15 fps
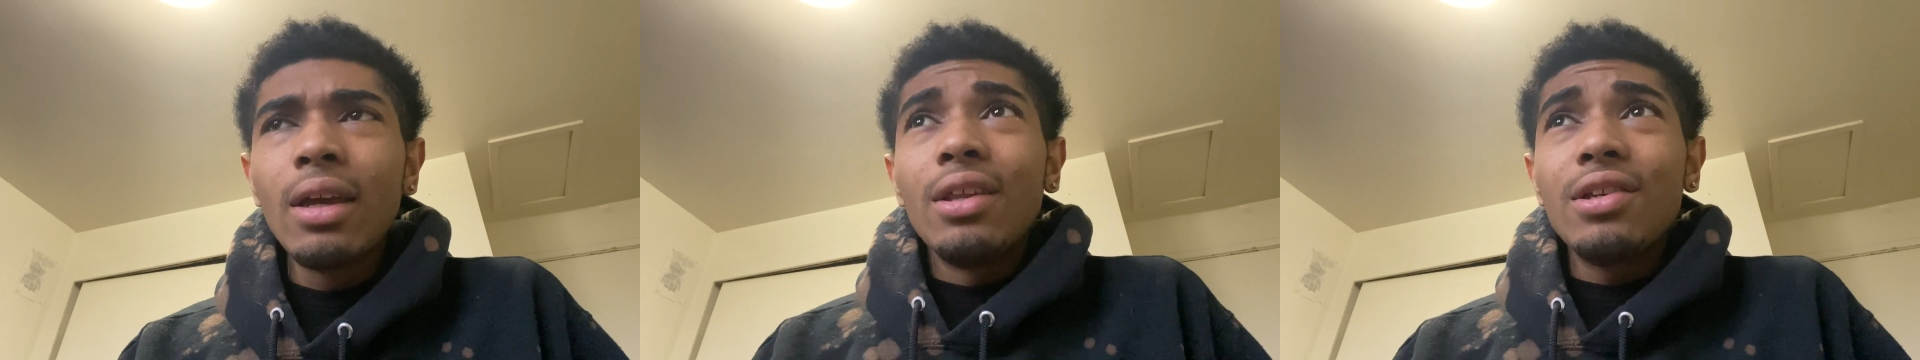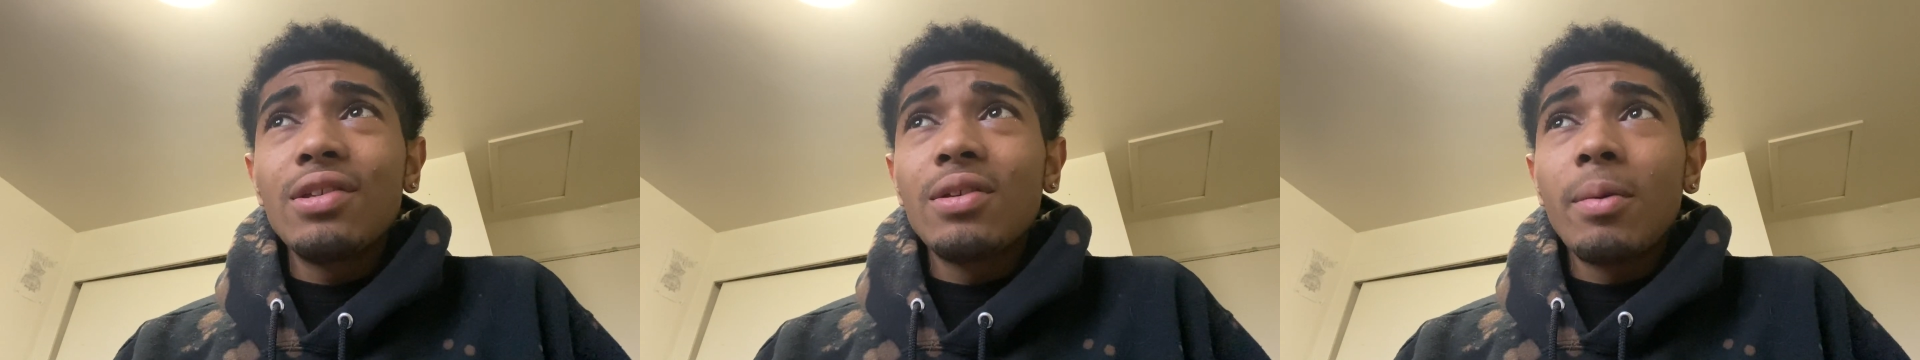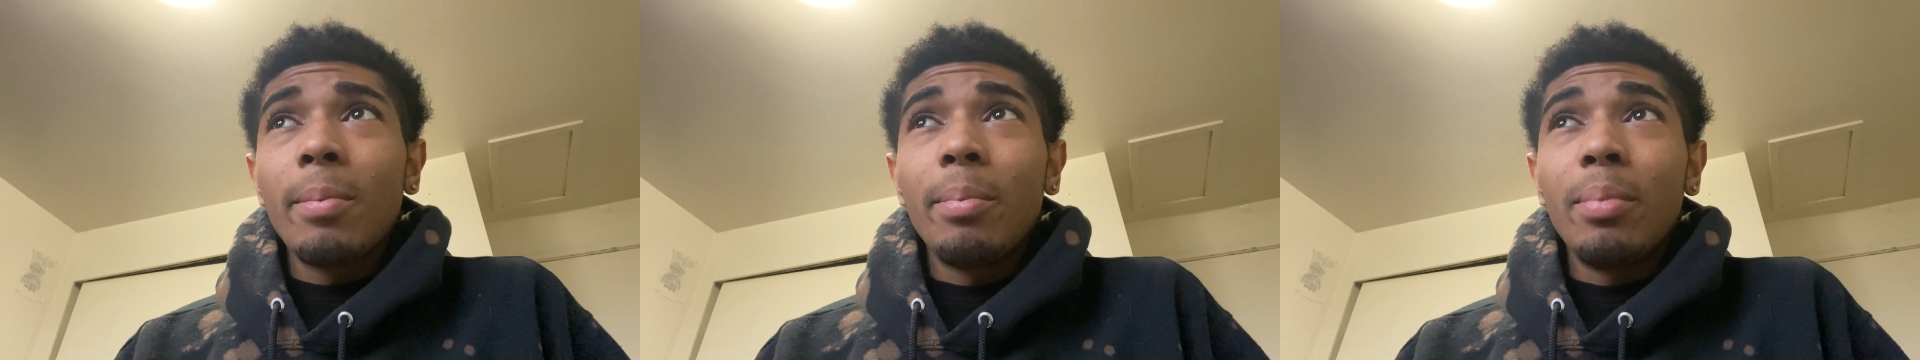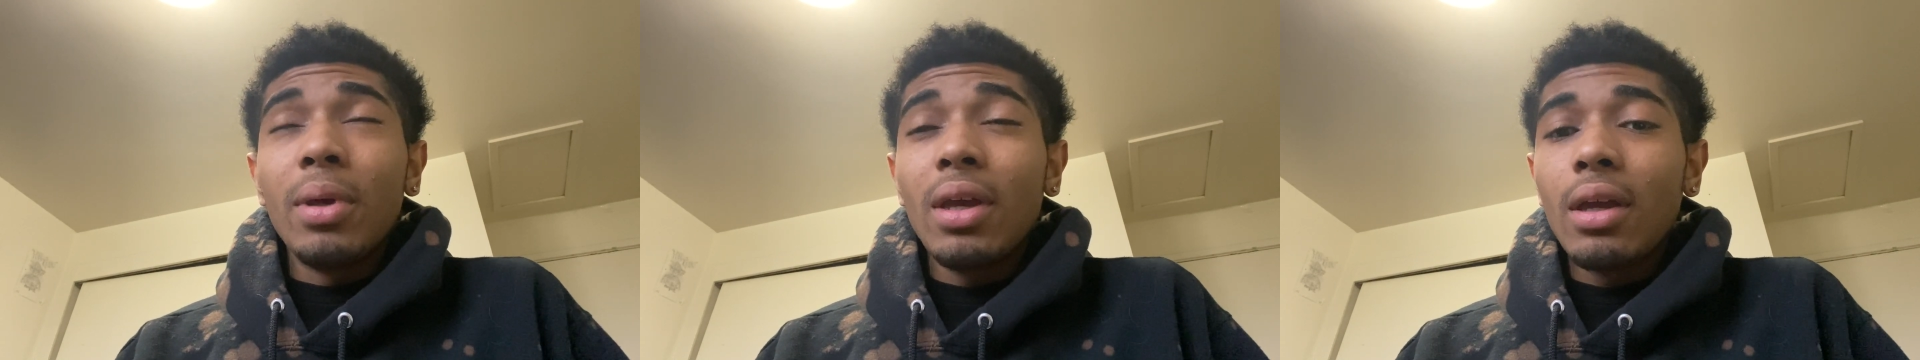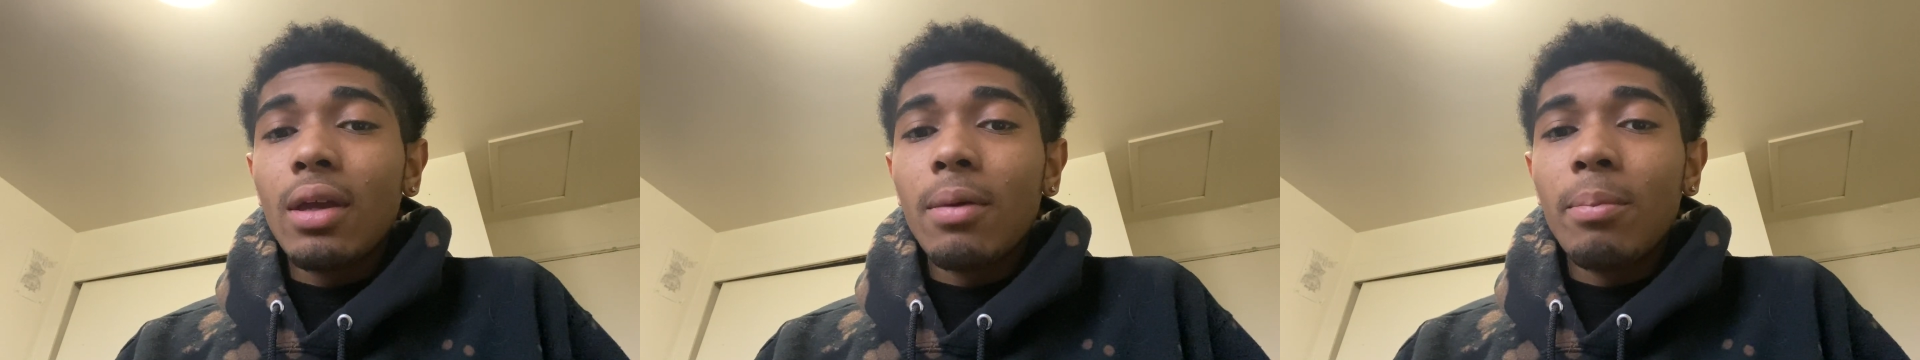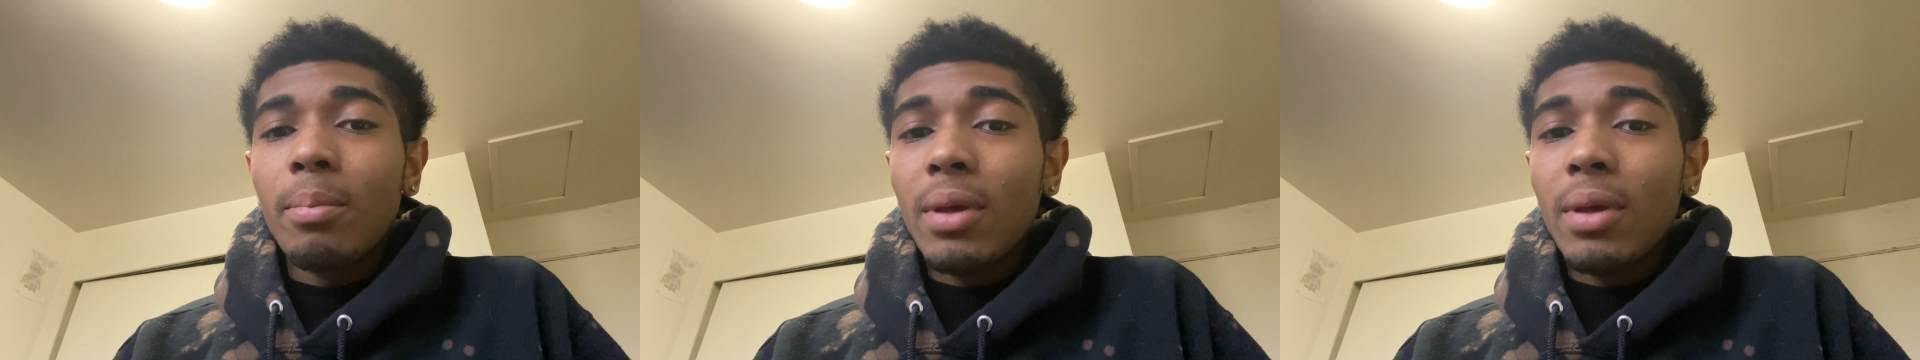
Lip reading: this is a big